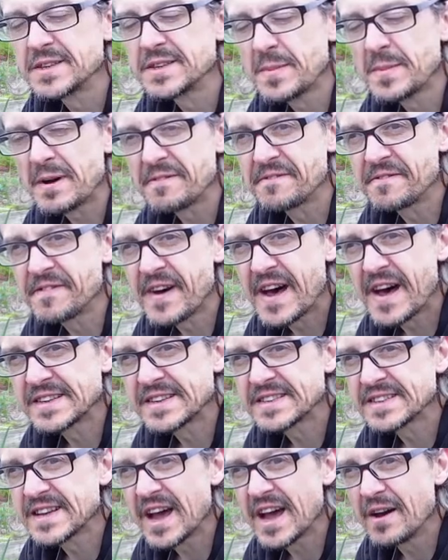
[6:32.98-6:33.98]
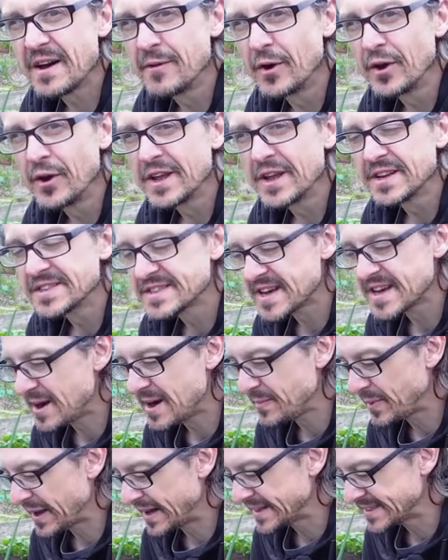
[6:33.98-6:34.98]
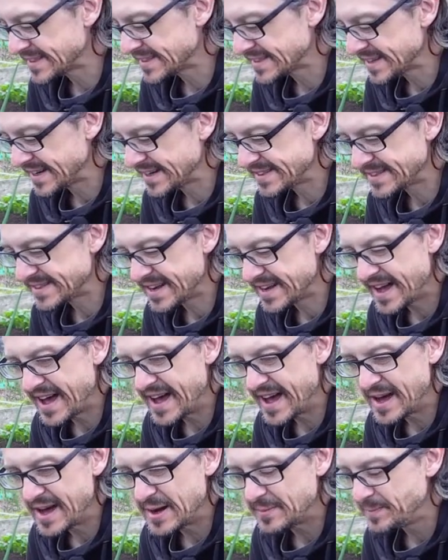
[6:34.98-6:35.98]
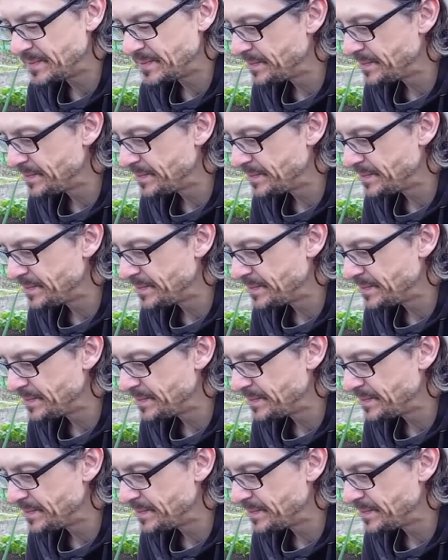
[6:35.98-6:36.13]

is my first set of onions that I planted. Um,